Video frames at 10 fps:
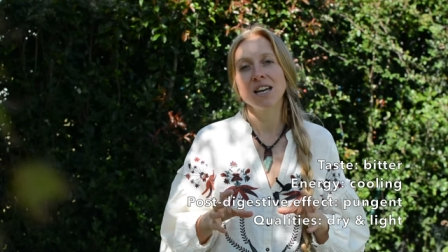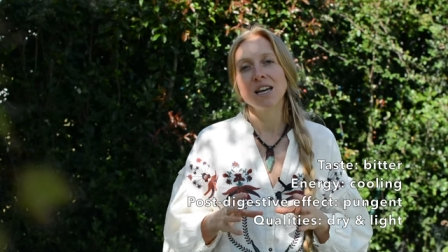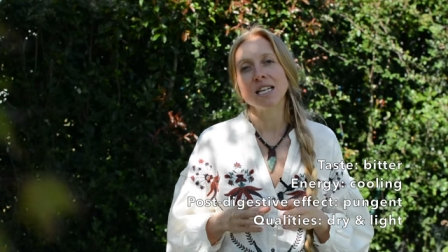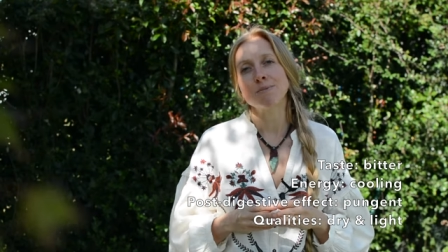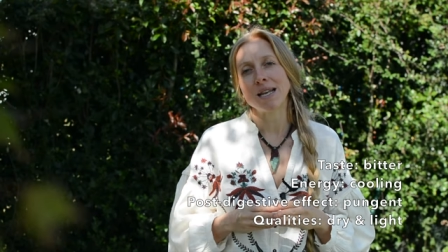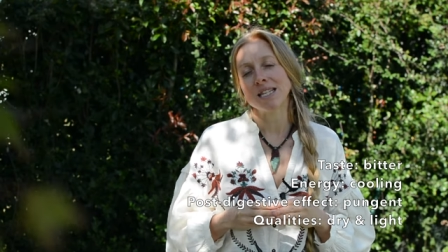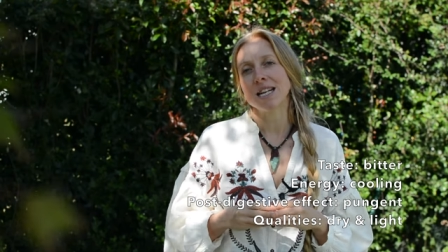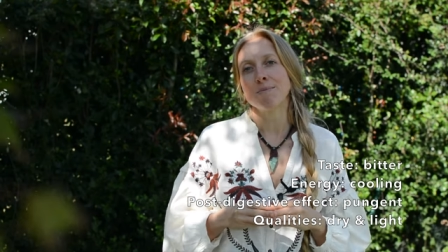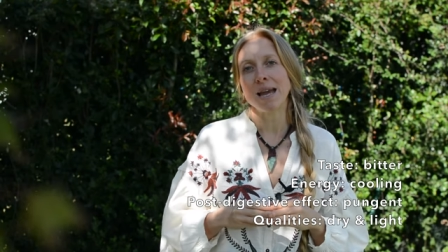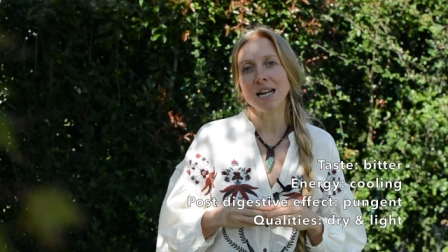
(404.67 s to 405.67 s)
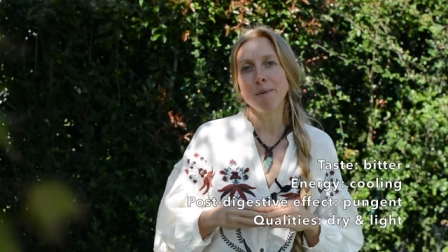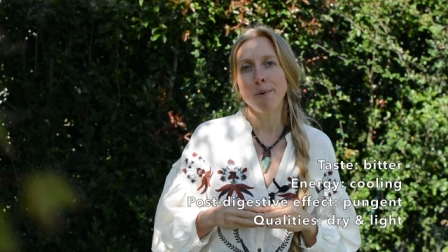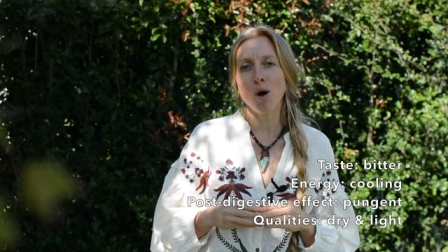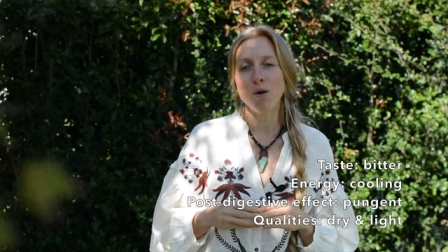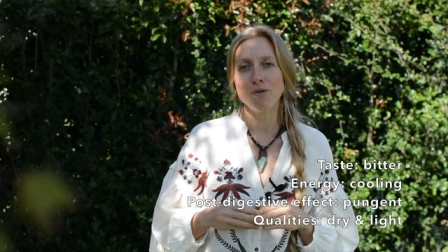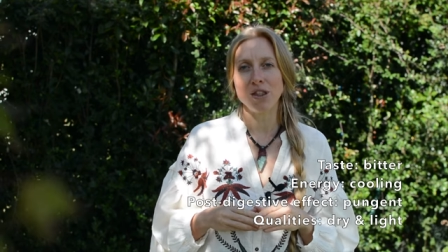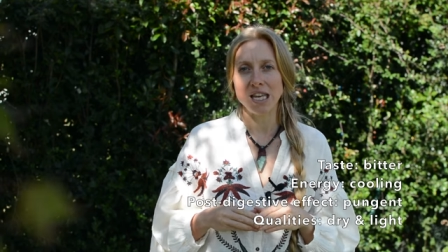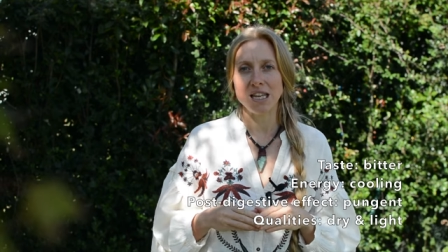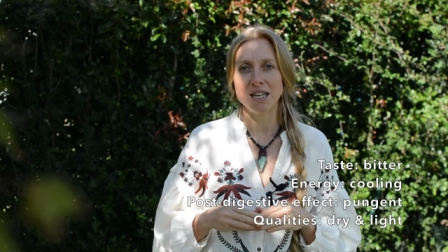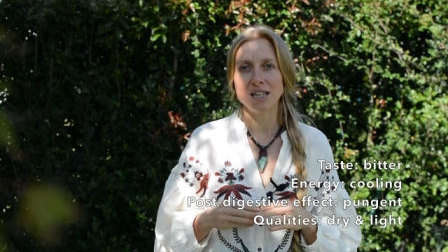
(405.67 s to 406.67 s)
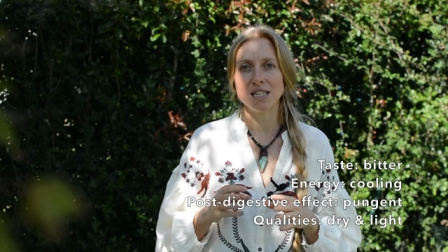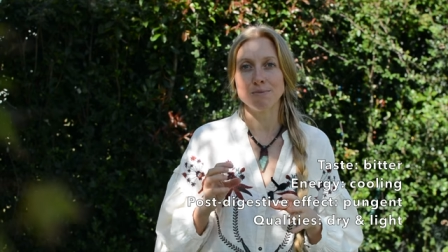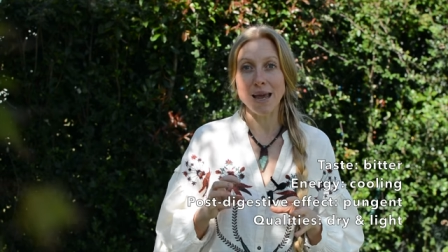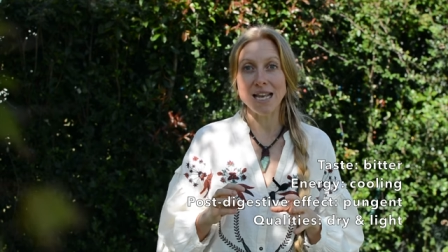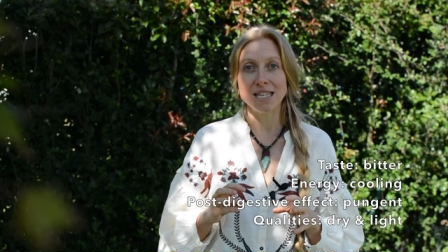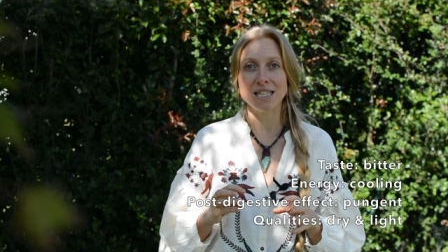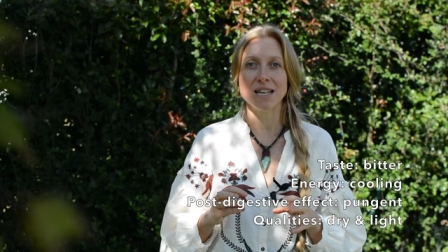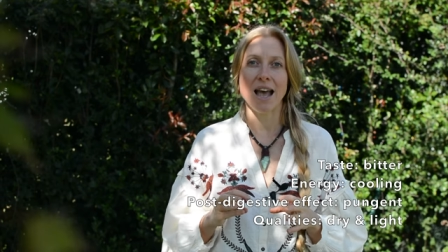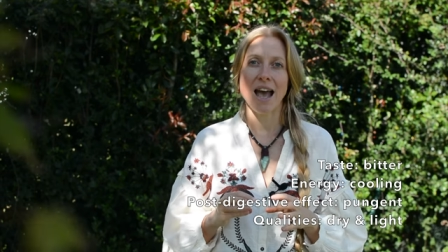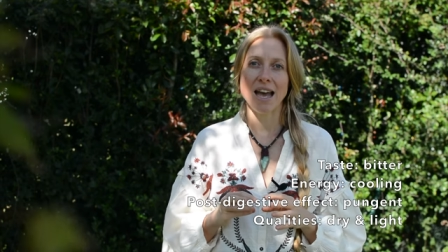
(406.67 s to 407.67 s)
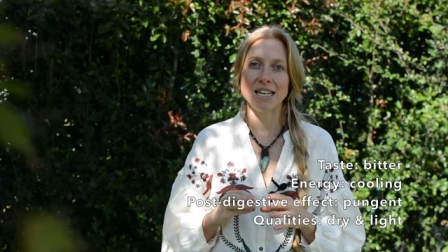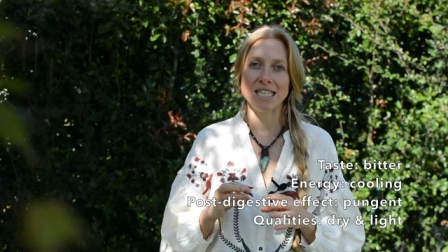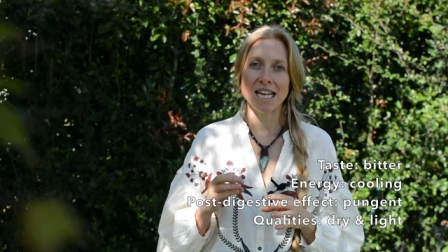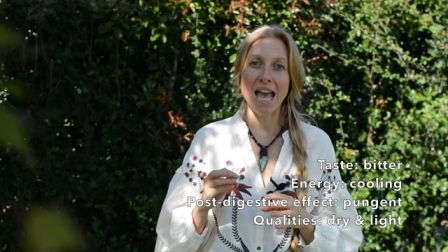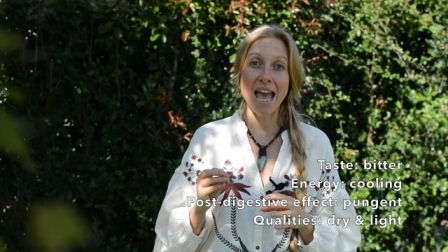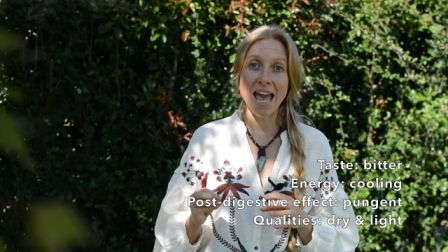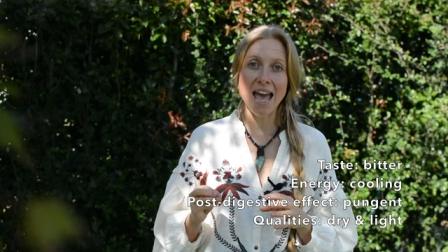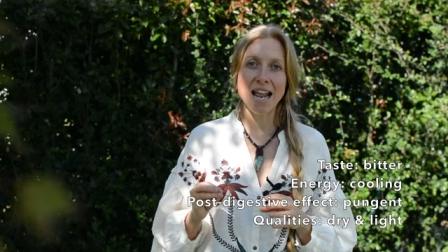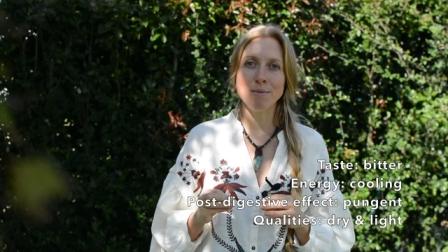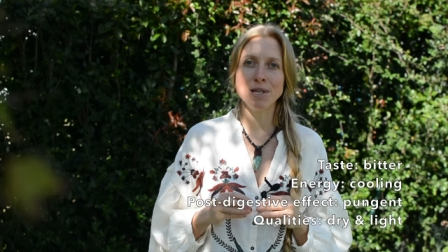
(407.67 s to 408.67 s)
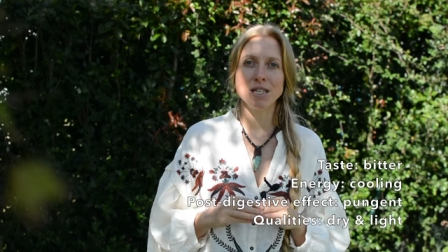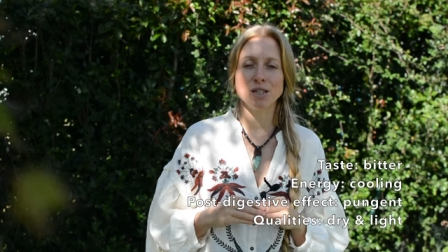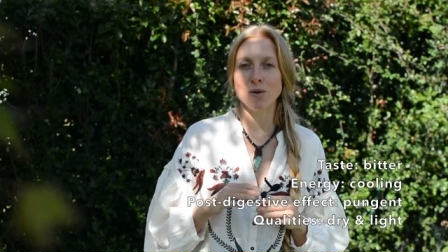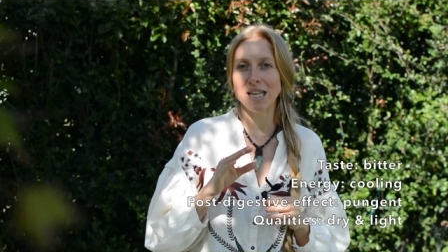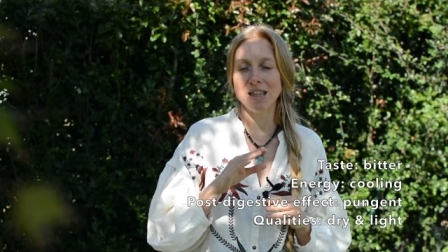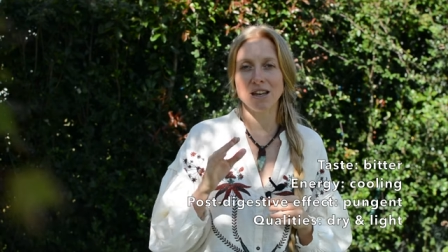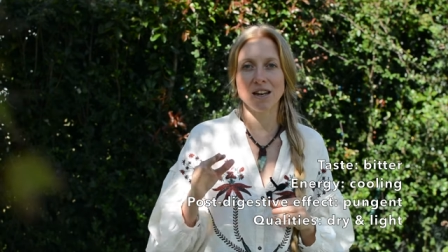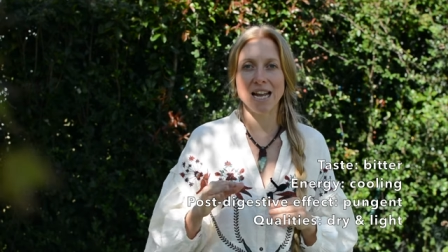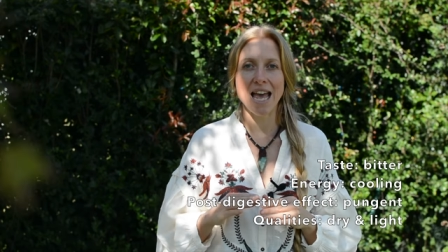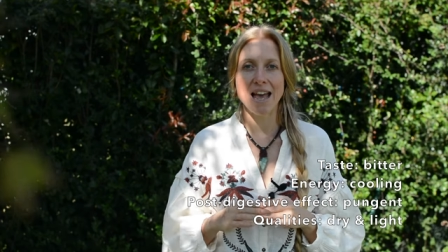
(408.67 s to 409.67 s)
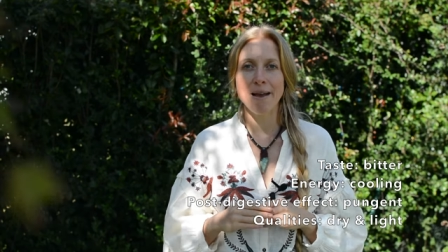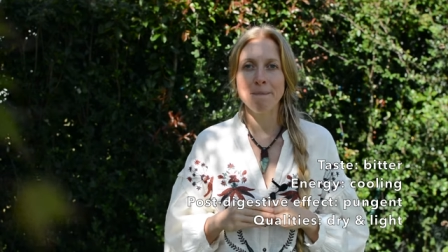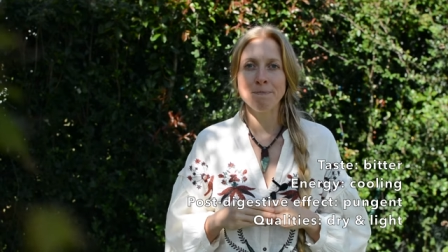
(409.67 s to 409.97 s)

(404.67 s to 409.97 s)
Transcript: is basically made up of the space and air elements, so ether and air.